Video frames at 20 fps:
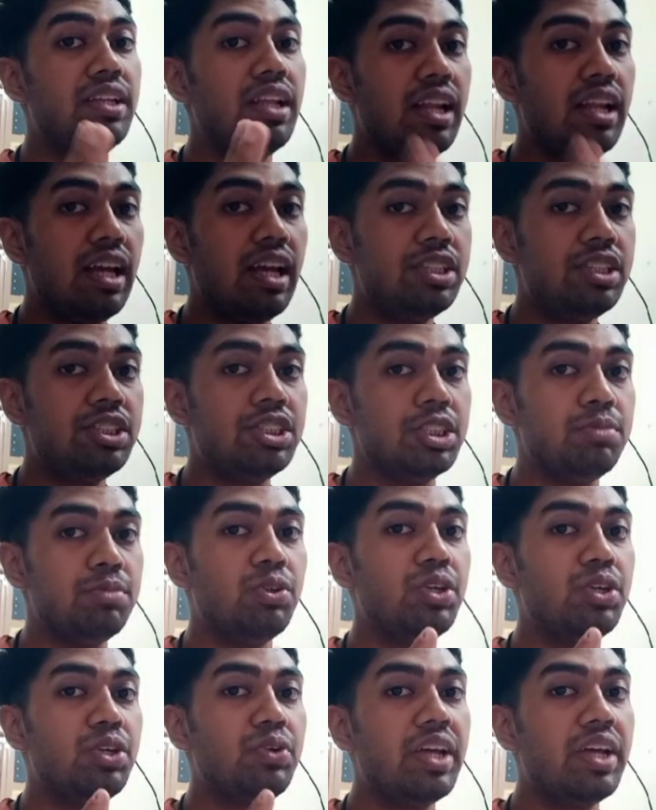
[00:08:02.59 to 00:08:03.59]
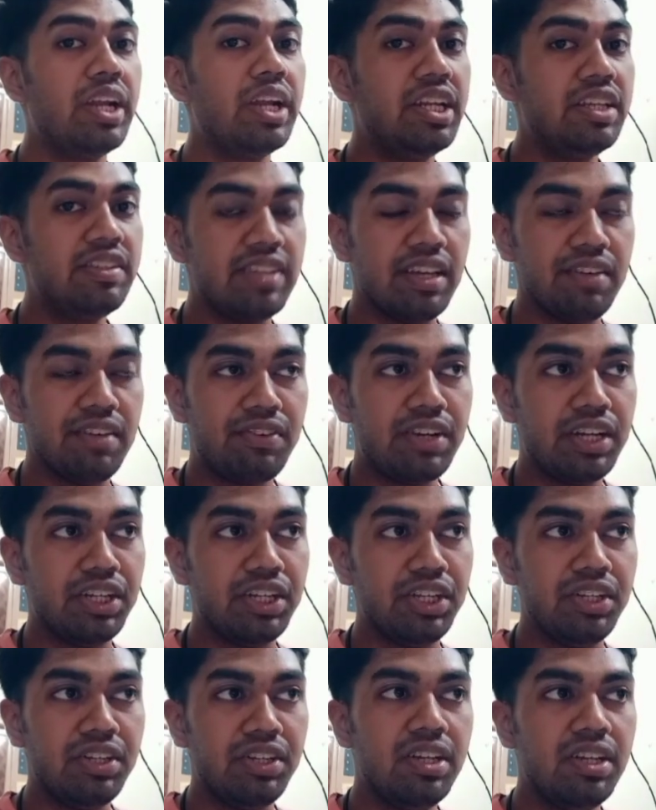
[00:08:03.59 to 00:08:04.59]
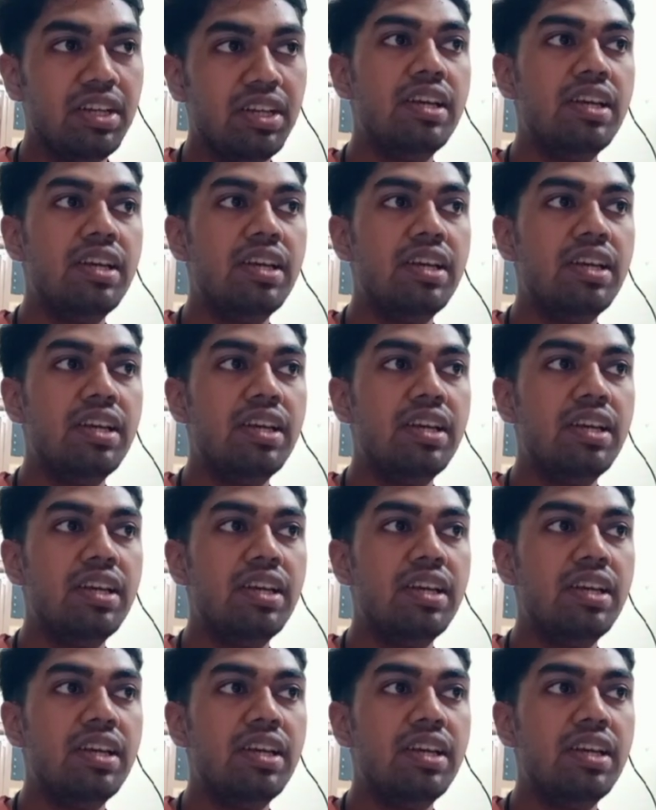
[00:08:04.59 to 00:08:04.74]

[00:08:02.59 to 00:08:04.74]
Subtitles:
in the last step, when we are adding safranin,